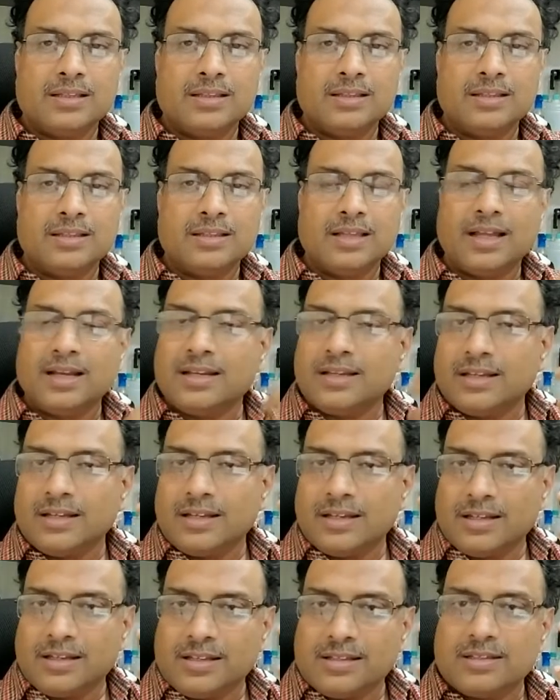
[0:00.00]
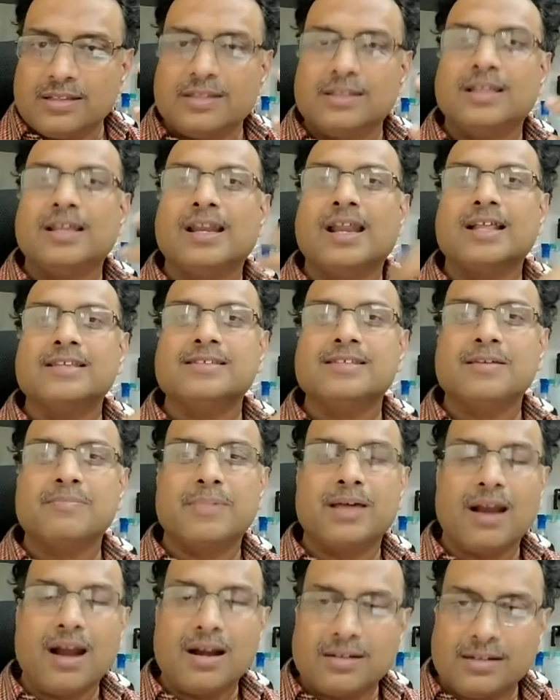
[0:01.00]
then the enzyme
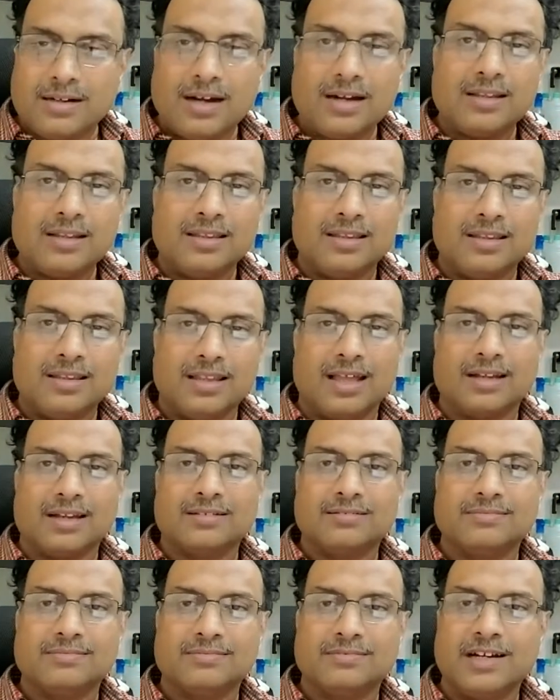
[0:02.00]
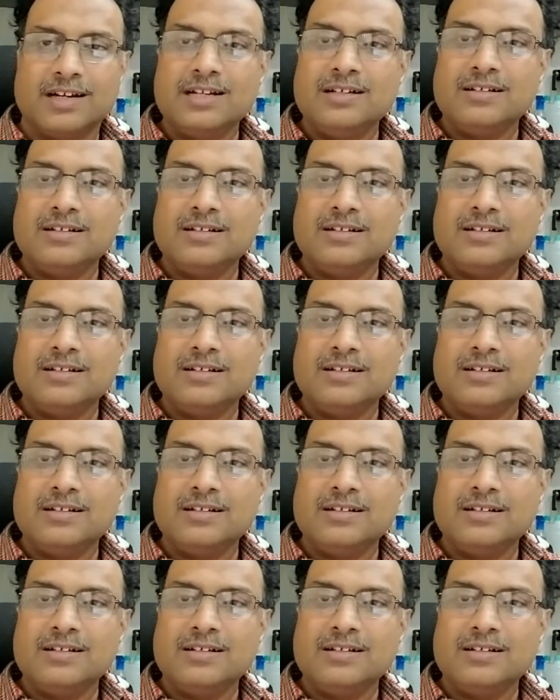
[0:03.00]
may not cut there, right?